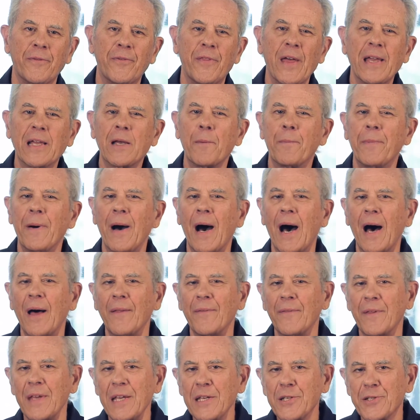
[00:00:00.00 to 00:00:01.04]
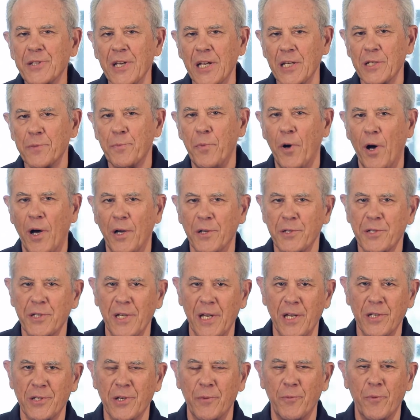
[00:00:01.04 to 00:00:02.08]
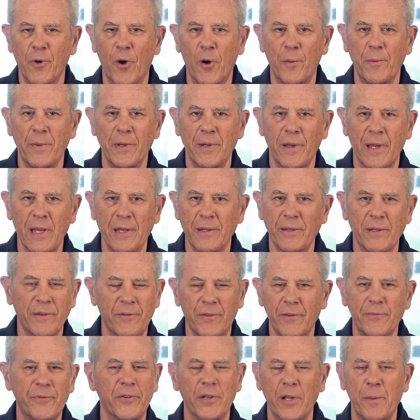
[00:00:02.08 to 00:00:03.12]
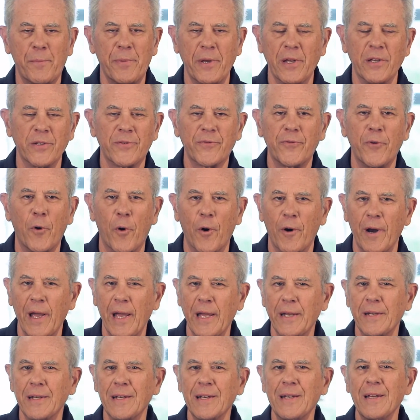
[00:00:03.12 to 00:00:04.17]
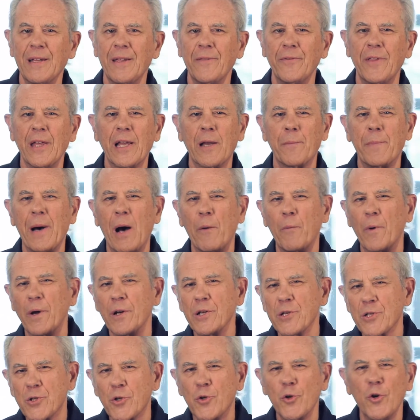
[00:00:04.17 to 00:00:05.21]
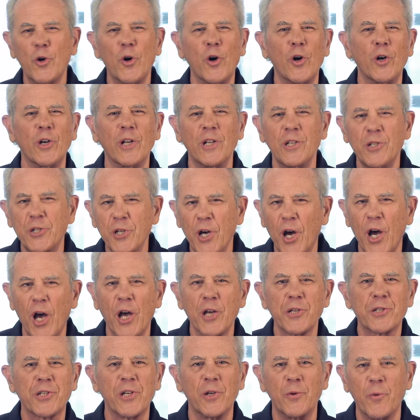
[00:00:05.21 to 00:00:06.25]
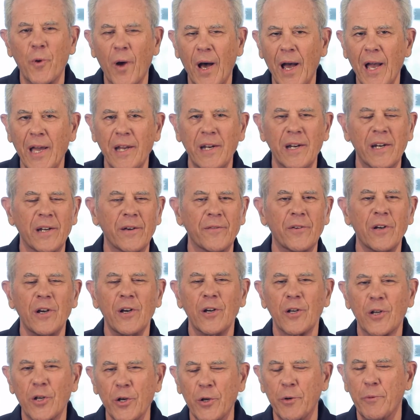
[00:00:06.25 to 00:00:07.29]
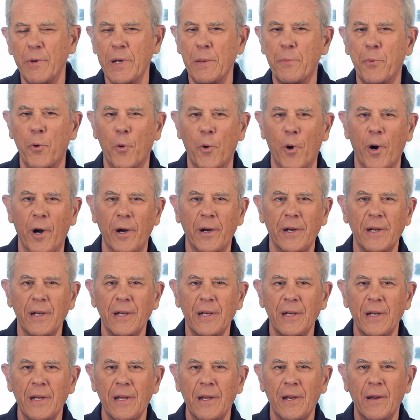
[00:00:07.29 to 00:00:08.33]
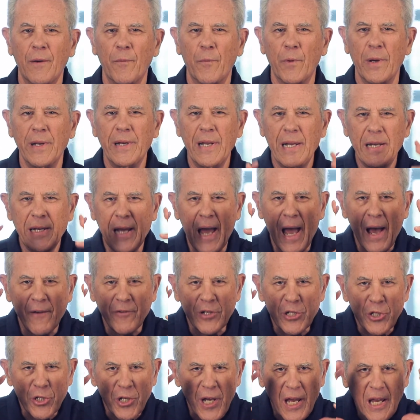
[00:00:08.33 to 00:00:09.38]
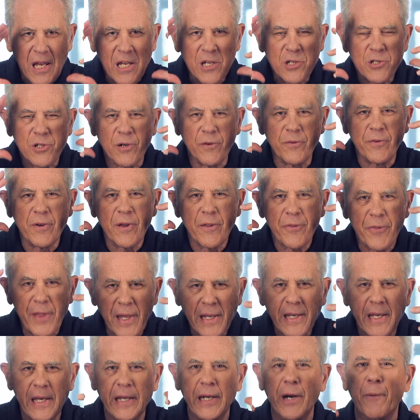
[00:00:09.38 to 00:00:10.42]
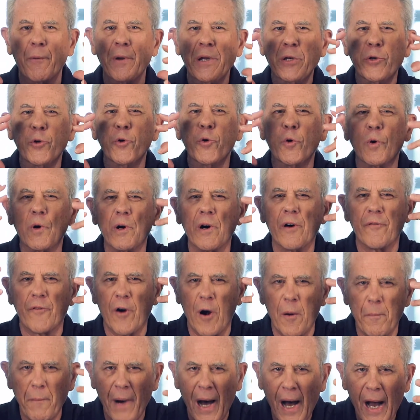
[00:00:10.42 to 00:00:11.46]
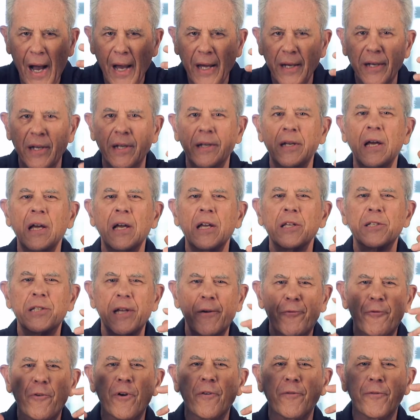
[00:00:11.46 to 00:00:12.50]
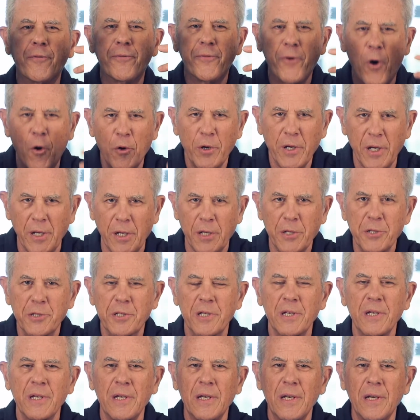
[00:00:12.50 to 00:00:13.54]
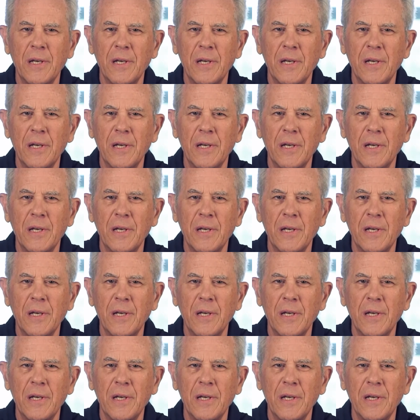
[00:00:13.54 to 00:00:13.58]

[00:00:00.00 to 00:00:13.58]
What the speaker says: Think upon these things, Paul says in Philippians 4:8. Think upon what is good and just and right and of good report. We need to have a change of thinking, a renewal of our mind, a different focus,